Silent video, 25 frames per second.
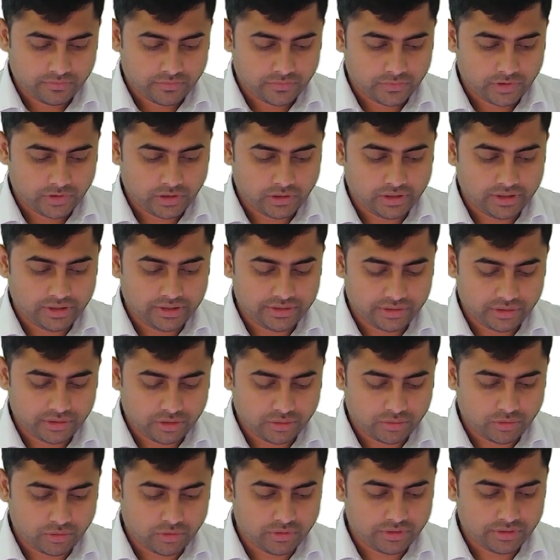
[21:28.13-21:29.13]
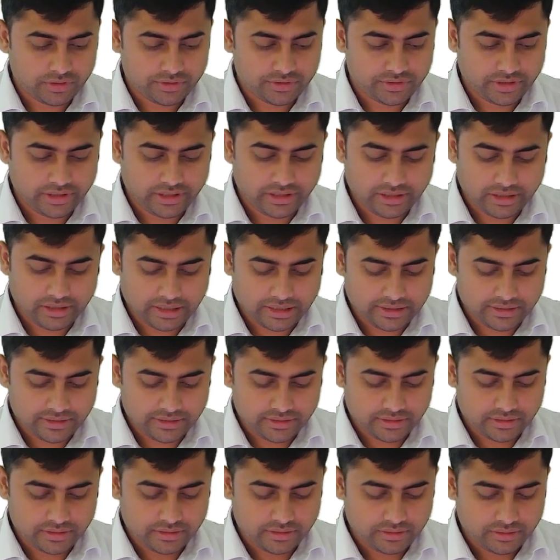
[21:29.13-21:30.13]
Now let's talk about string
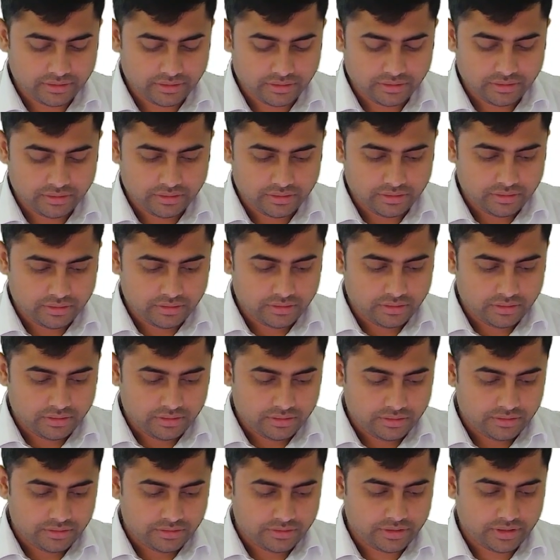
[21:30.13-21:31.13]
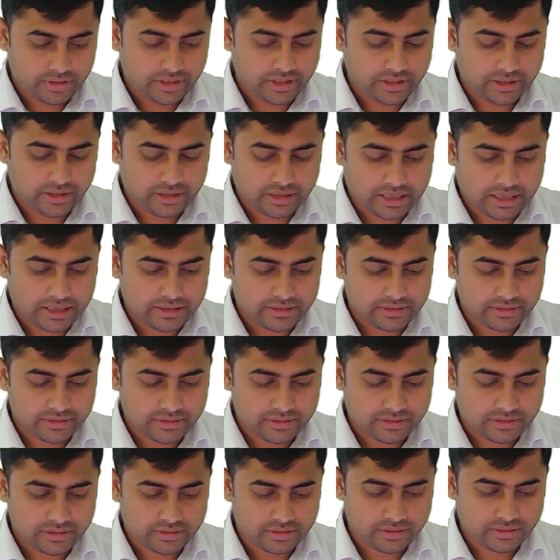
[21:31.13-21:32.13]
class. String
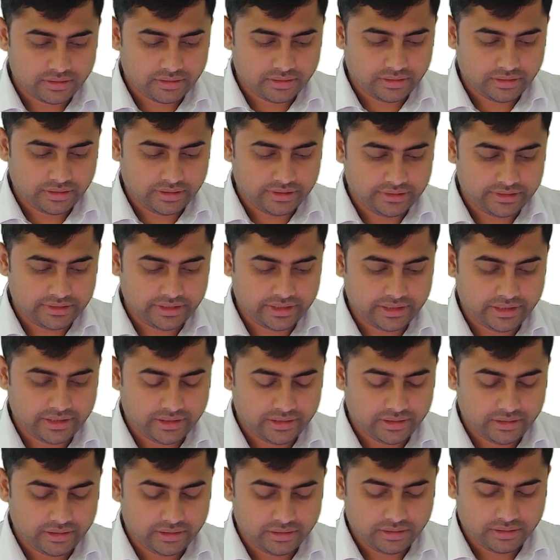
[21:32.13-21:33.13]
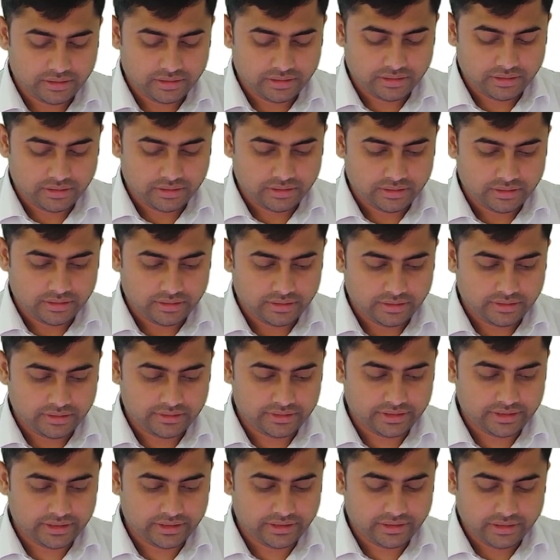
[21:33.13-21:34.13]
class is
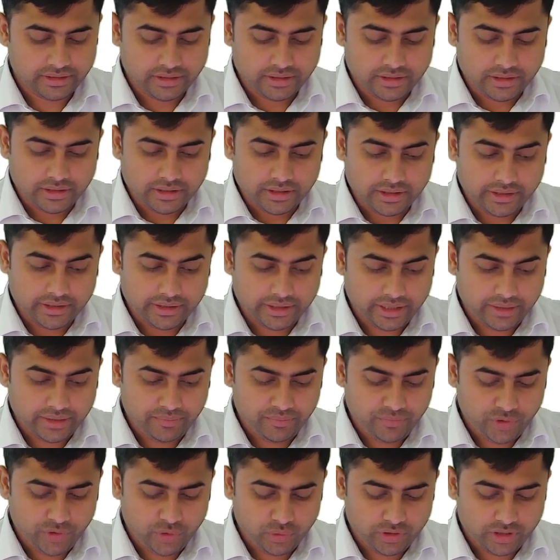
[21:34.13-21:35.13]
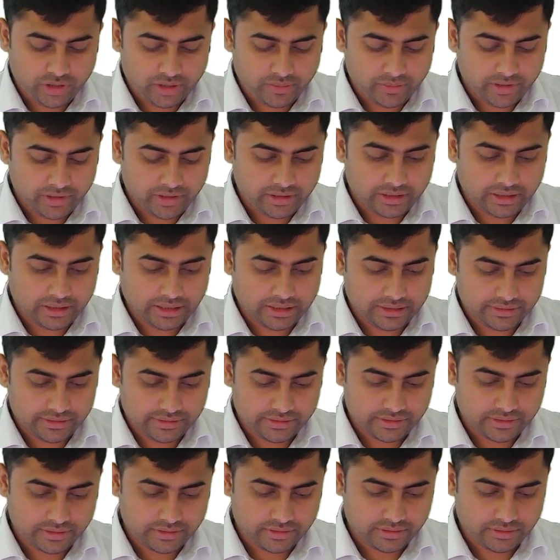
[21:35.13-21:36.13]
an immutable
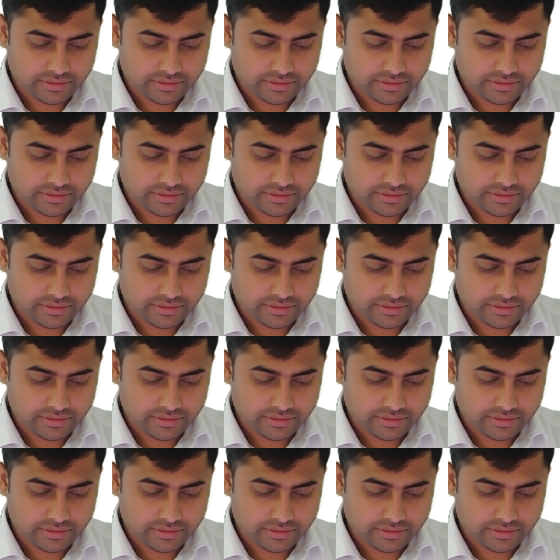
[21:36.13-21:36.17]
class.